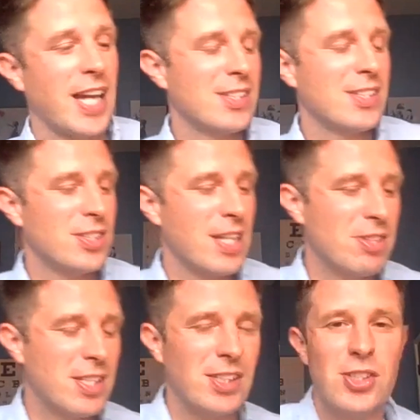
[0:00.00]
countenance
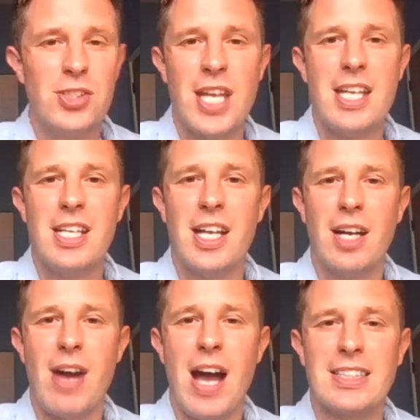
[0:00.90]
everything you say,
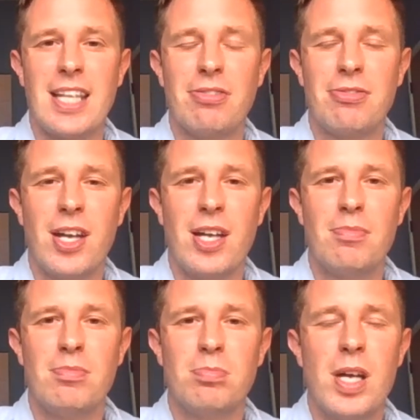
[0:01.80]
Asaf,
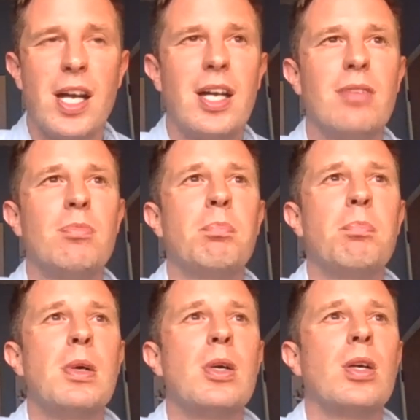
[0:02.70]

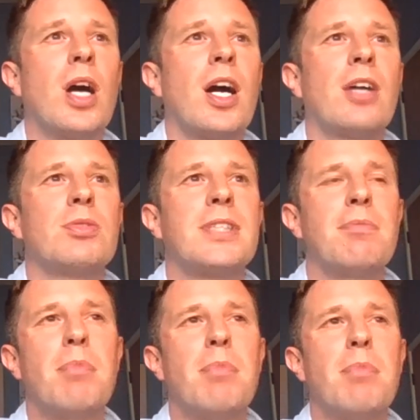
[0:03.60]
but I would
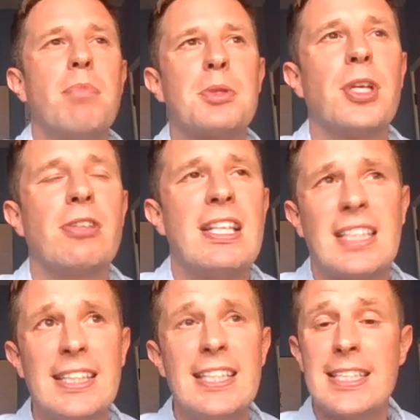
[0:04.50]
say perhaps more
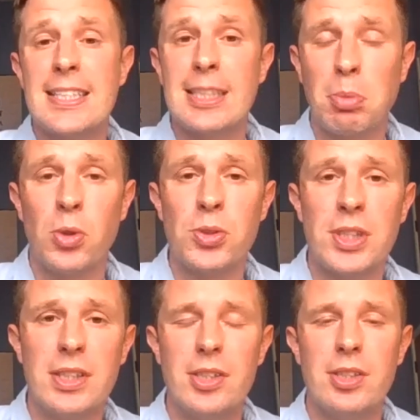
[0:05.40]
theoretically, and this is
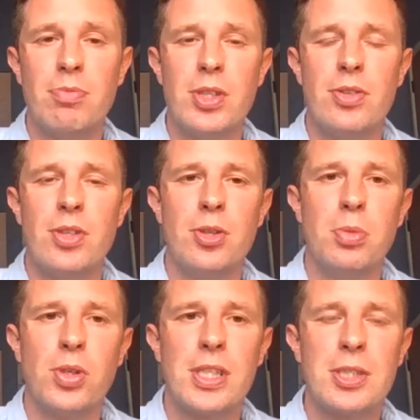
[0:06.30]
explored in
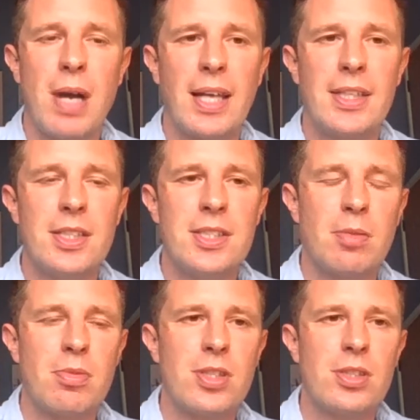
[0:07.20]
the book as well, in
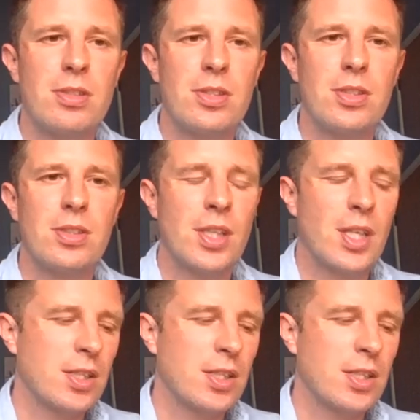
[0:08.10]
some of the